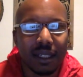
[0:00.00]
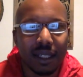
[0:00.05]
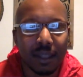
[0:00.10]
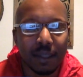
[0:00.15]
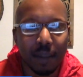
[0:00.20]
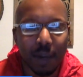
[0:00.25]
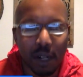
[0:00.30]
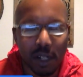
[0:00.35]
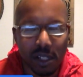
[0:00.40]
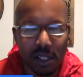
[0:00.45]

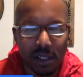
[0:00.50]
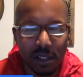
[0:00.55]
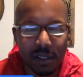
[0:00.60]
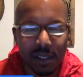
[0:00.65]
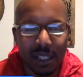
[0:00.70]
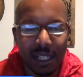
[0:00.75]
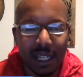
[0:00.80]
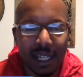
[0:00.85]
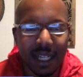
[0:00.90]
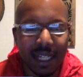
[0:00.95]
the personal
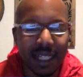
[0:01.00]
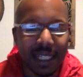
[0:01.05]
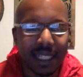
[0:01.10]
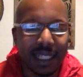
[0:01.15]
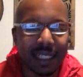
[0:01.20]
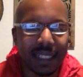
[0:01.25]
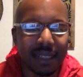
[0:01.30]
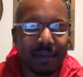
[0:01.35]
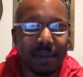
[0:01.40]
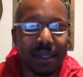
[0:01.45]
side
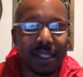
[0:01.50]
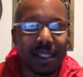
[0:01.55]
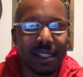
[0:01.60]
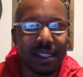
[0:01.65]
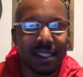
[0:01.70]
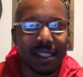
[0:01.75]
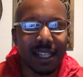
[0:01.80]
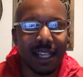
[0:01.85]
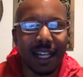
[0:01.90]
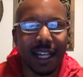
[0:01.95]
and the
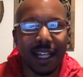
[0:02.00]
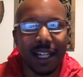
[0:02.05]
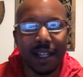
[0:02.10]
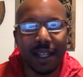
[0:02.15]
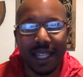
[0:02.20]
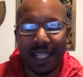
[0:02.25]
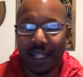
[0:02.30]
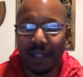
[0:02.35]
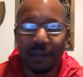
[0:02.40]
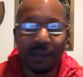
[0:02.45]
business side,
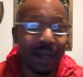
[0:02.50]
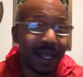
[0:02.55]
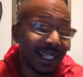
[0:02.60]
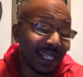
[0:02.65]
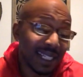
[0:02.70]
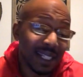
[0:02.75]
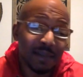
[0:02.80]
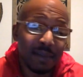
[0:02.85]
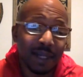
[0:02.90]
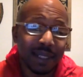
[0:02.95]
and it,
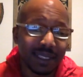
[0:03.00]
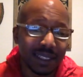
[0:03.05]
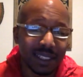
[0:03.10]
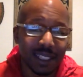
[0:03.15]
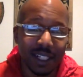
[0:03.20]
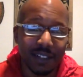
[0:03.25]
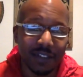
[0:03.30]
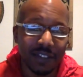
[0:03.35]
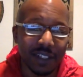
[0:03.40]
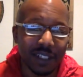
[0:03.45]
make, it makes a
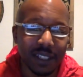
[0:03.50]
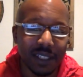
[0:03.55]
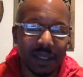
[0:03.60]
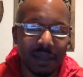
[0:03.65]
difference.